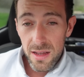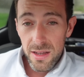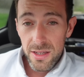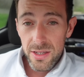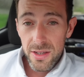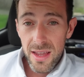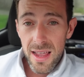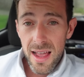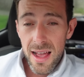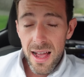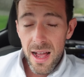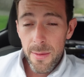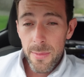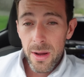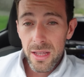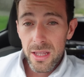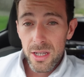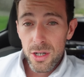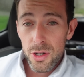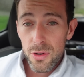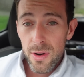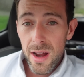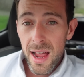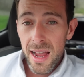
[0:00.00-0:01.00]
So yeah, I'm at
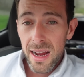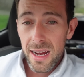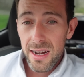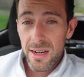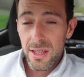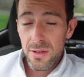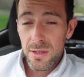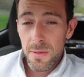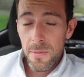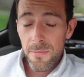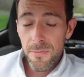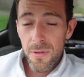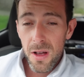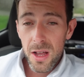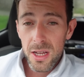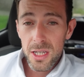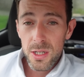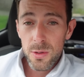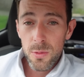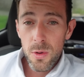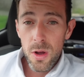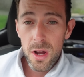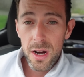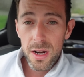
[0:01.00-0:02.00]
the track, gonna do some
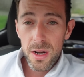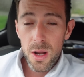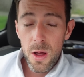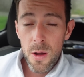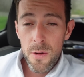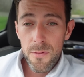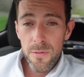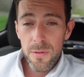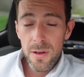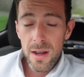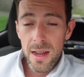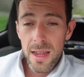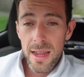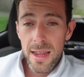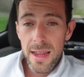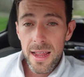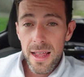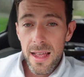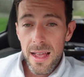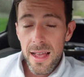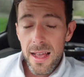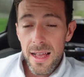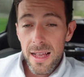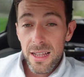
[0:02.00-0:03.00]
fast work and hopefully
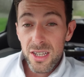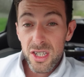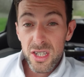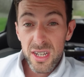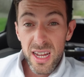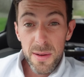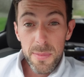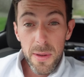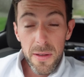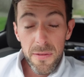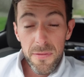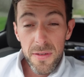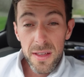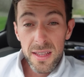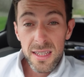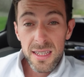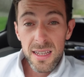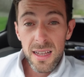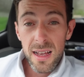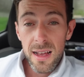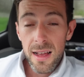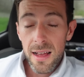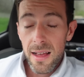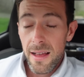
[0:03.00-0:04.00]
just get a bit
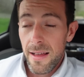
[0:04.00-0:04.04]
fitter.